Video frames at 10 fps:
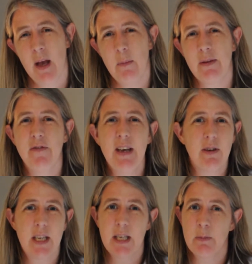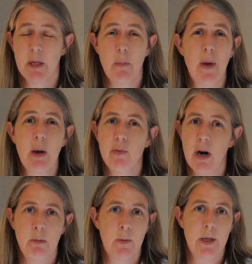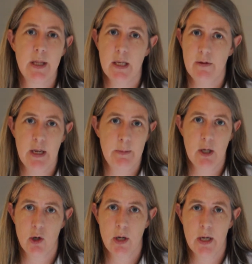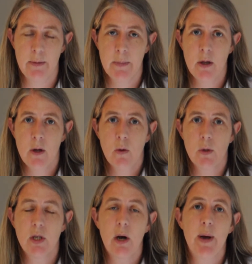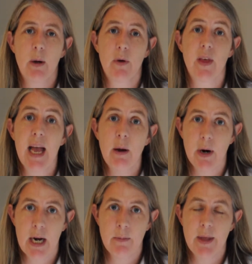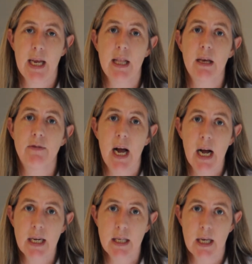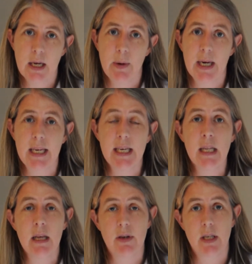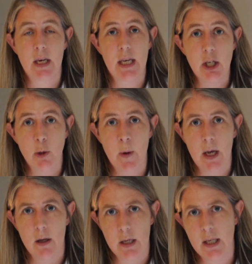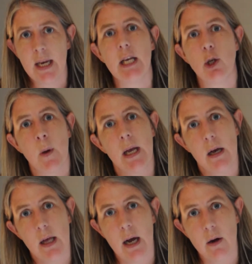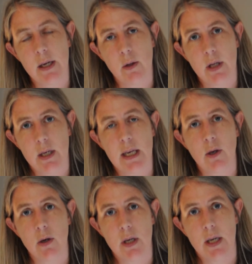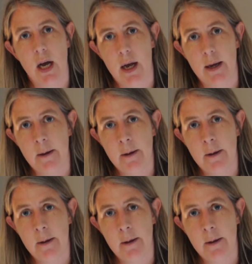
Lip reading: I mean, favoritism is a big problem in this family tree. We saw back with Abraham that he loved Isaac, but he didn't love his son Ishmael, and he sent Ishmael out in the desert to die.